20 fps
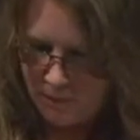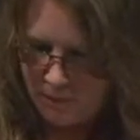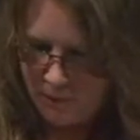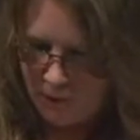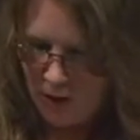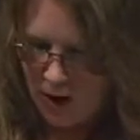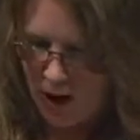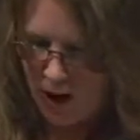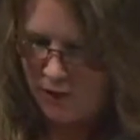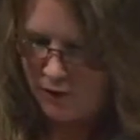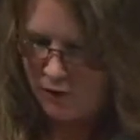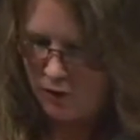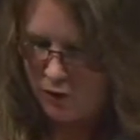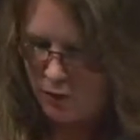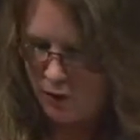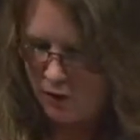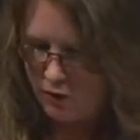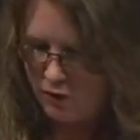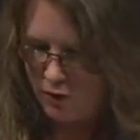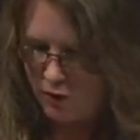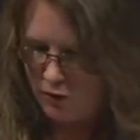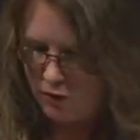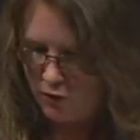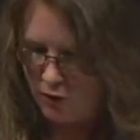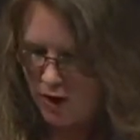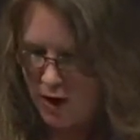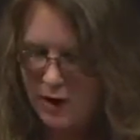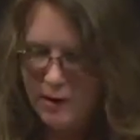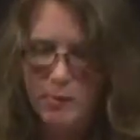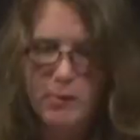On this question of
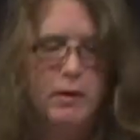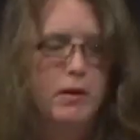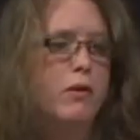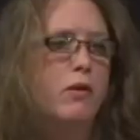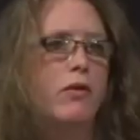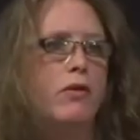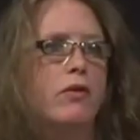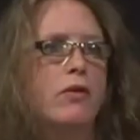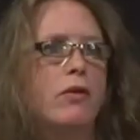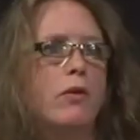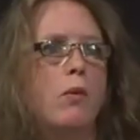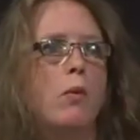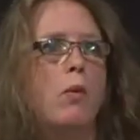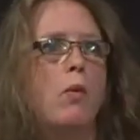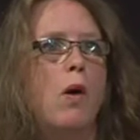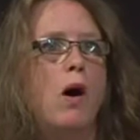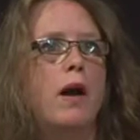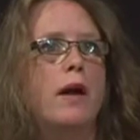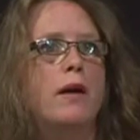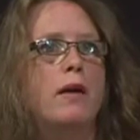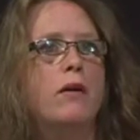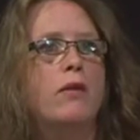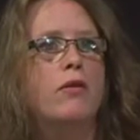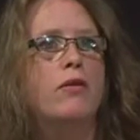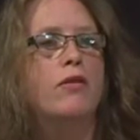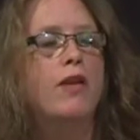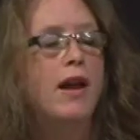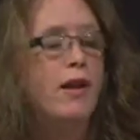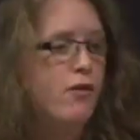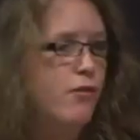fragments, one
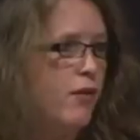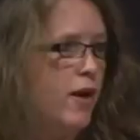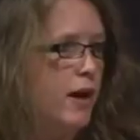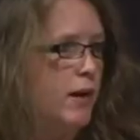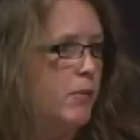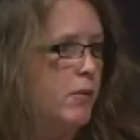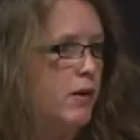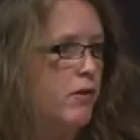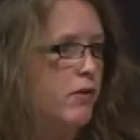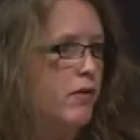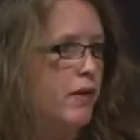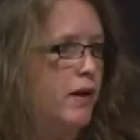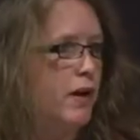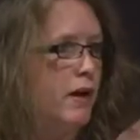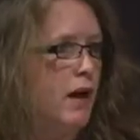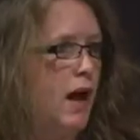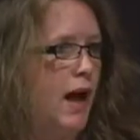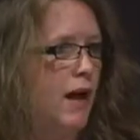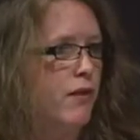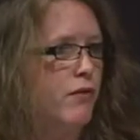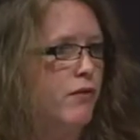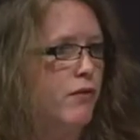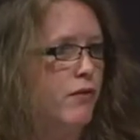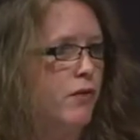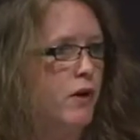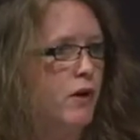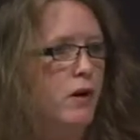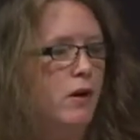set of fragments that I've